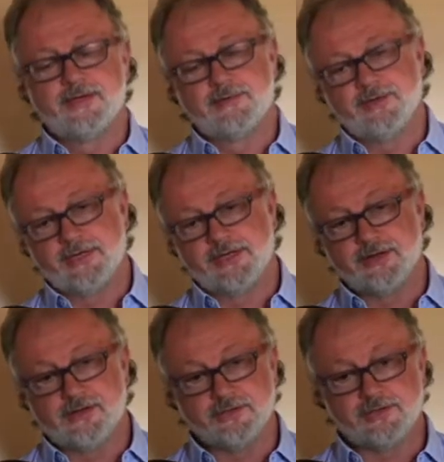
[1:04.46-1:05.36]
We learn
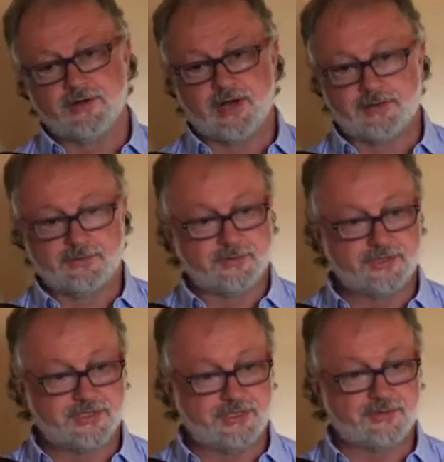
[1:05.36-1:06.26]
also how to
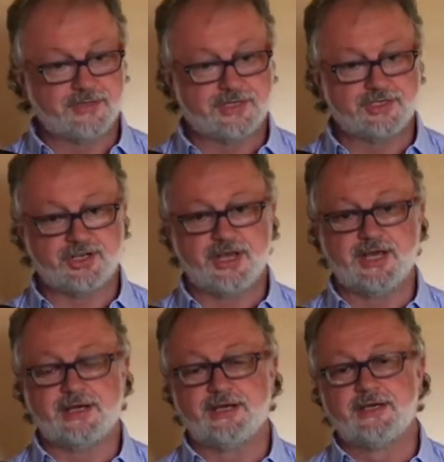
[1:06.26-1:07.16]
sit on the
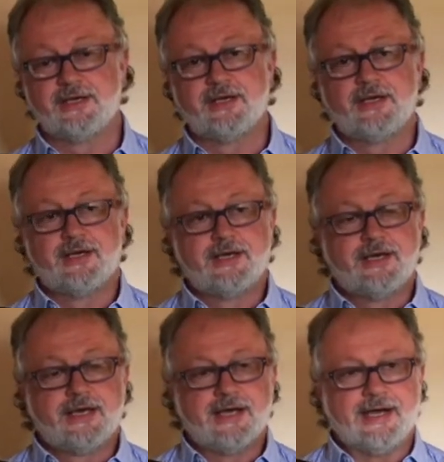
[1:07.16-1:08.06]
chair
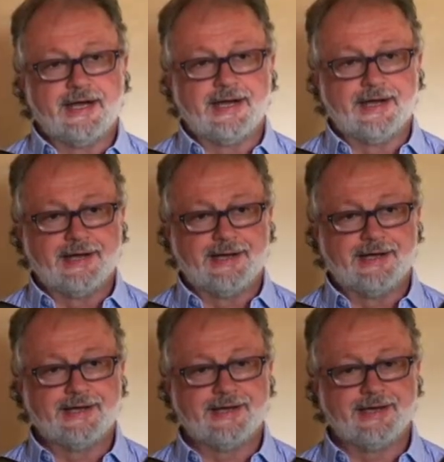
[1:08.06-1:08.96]

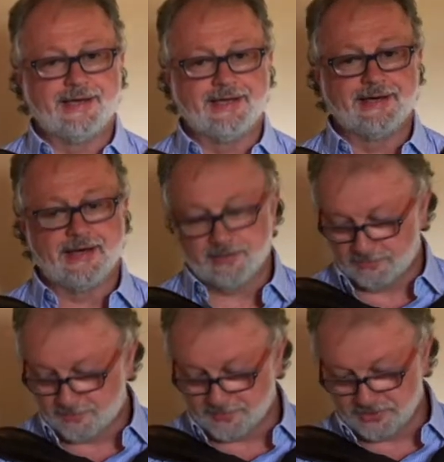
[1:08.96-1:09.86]
and how
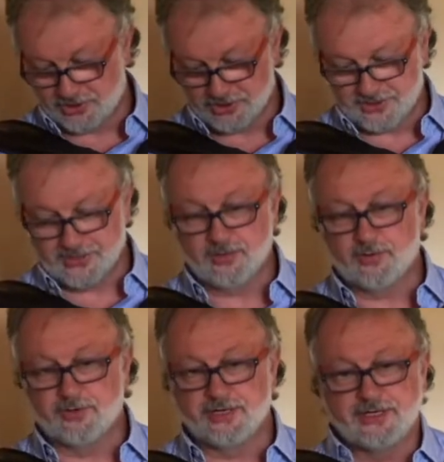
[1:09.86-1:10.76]
to position the
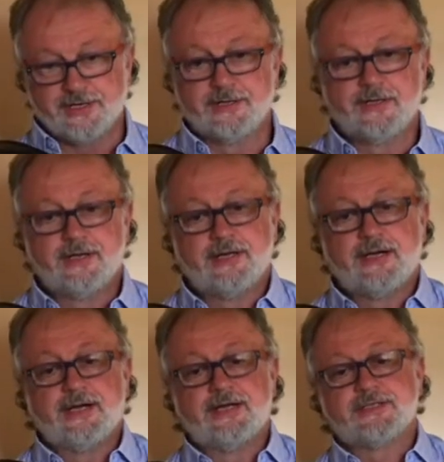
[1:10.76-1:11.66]
accordion.
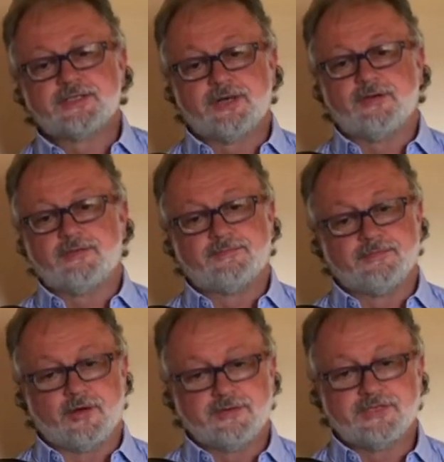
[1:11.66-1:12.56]
So
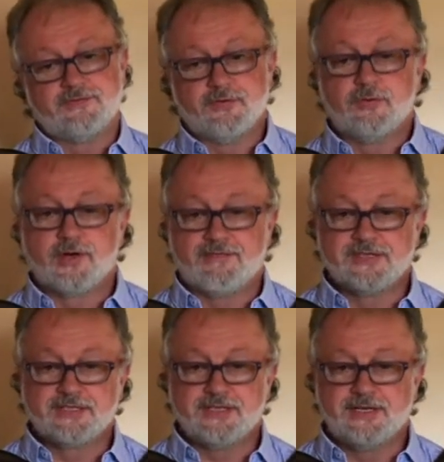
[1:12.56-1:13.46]
those of you who
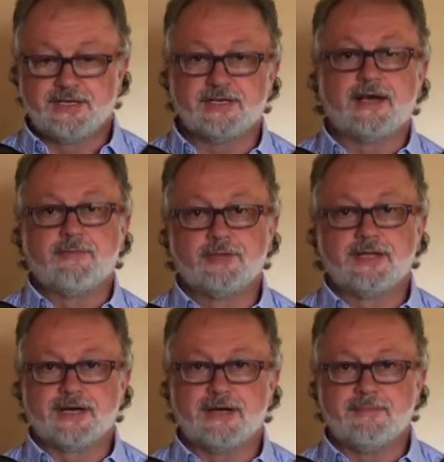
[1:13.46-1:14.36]
haven't seen that, I would
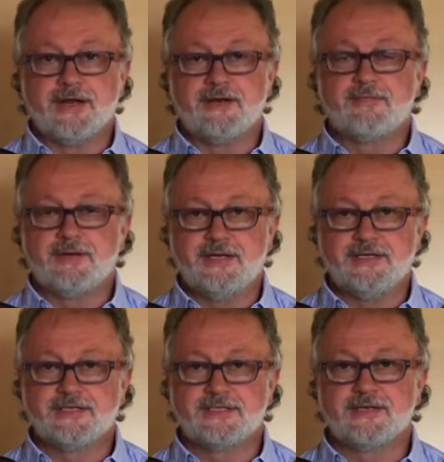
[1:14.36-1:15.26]
recommend
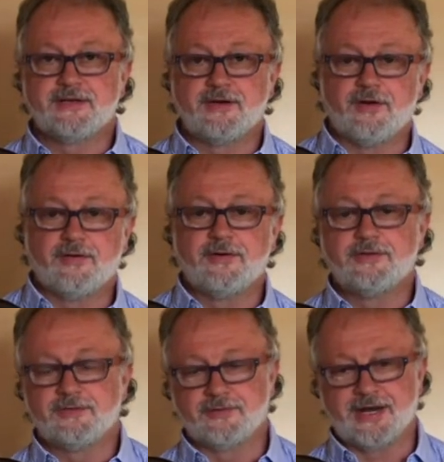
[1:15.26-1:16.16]
please go
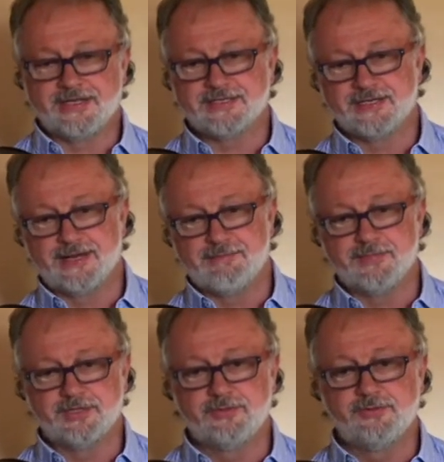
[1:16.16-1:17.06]
to lesson
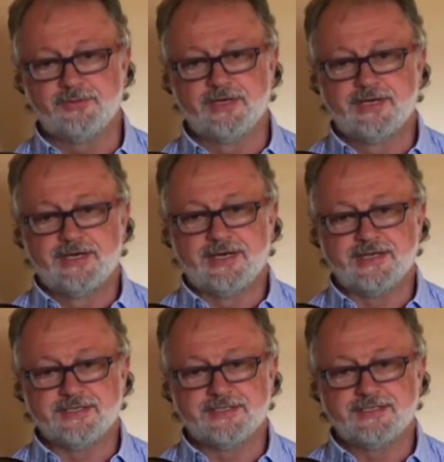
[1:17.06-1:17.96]
number 2
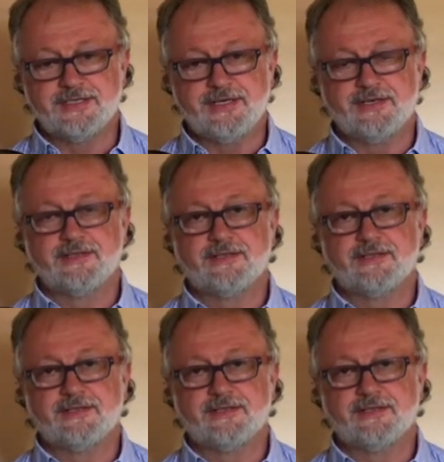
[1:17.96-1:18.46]
and see